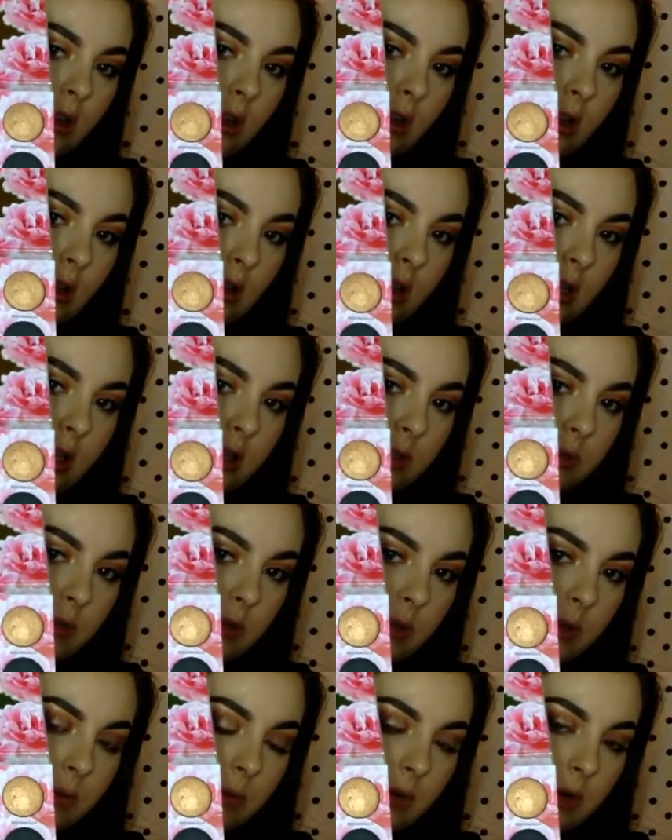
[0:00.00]
I think it's
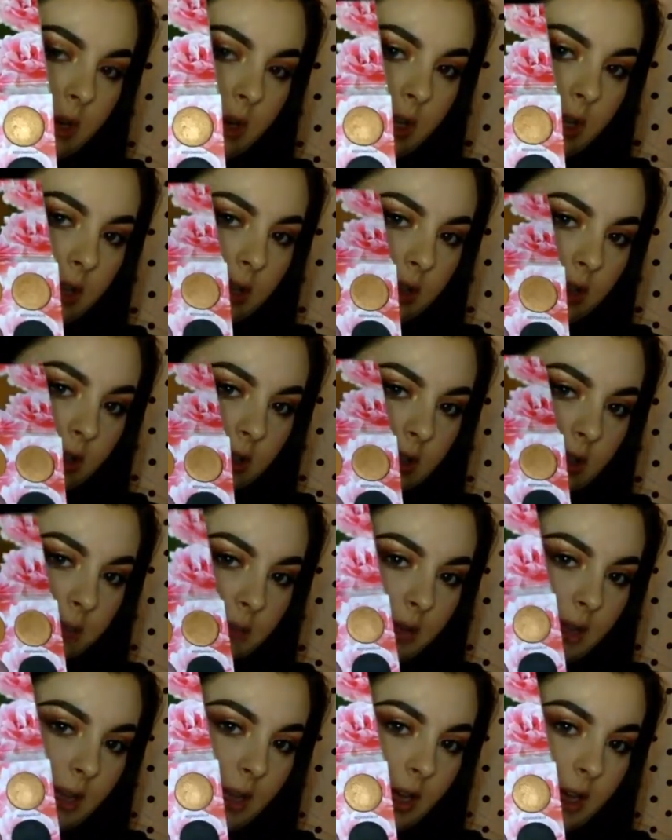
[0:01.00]
really pretty. You'll see
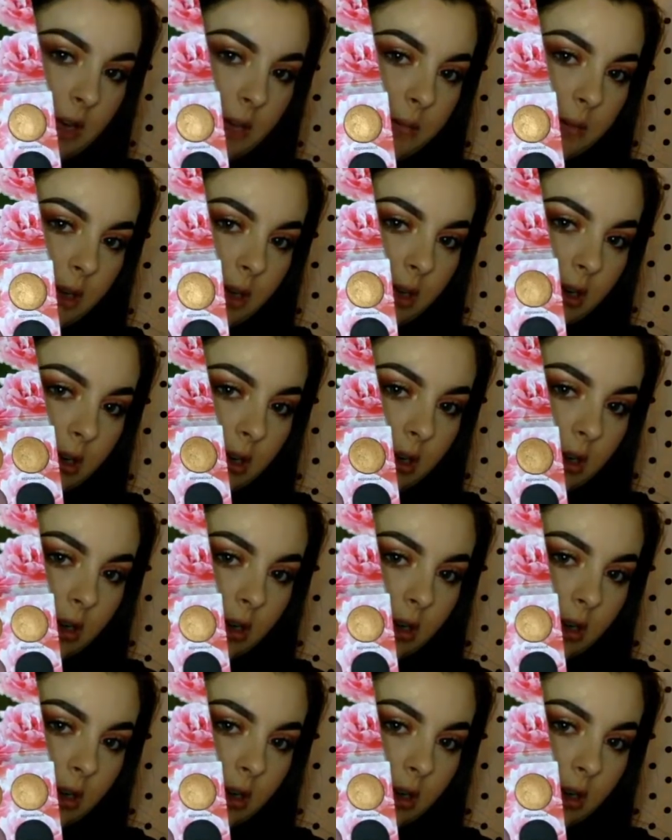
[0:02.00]
my light up there